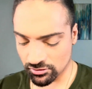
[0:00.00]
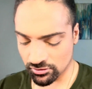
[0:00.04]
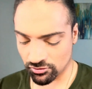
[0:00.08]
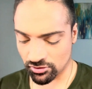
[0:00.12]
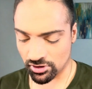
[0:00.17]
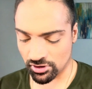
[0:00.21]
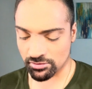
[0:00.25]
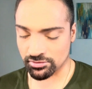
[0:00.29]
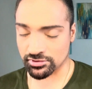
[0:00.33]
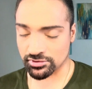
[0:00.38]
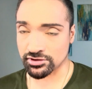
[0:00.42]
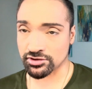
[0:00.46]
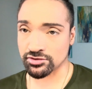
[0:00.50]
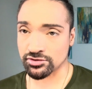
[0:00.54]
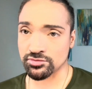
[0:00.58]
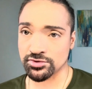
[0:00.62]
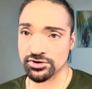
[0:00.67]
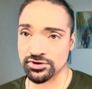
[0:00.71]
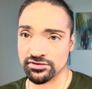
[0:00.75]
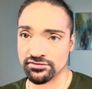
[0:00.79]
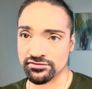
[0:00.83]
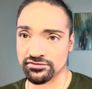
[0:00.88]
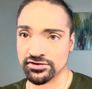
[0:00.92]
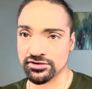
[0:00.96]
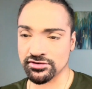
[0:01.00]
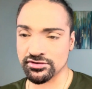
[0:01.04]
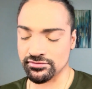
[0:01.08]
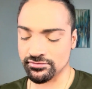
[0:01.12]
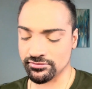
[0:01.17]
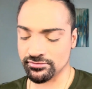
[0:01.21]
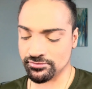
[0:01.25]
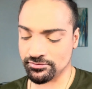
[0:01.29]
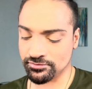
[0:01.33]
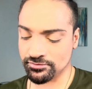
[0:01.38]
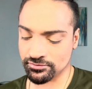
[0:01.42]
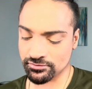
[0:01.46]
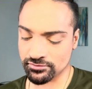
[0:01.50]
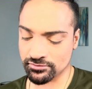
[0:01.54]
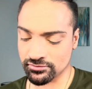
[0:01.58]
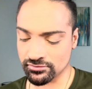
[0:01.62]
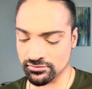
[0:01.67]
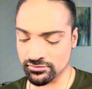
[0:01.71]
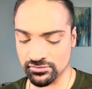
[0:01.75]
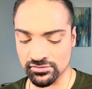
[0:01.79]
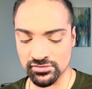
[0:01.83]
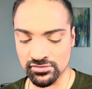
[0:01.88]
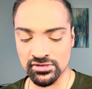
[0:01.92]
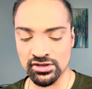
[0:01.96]
grab a little bit of it,
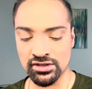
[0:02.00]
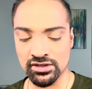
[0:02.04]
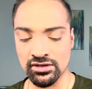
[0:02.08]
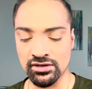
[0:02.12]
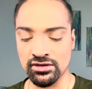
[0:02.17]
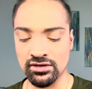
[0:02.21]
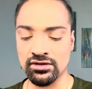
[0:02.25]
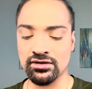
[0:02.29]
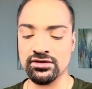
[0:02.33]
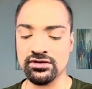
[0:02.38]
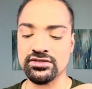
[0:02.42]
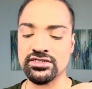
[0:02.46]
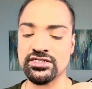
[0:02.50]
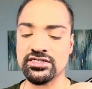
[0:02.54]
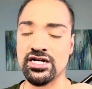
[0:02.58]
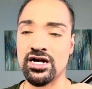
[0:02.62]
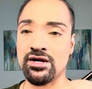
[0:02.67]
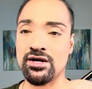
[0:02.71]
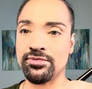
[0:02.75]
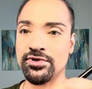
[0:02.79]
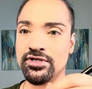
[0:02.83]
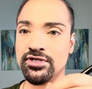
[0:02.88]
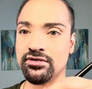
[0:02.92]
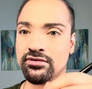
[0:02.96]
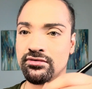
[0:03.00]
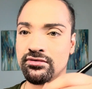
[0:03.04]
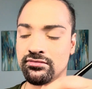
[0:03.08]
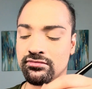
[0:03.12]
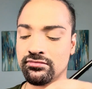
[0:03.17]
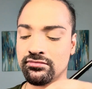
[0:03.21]
tap it,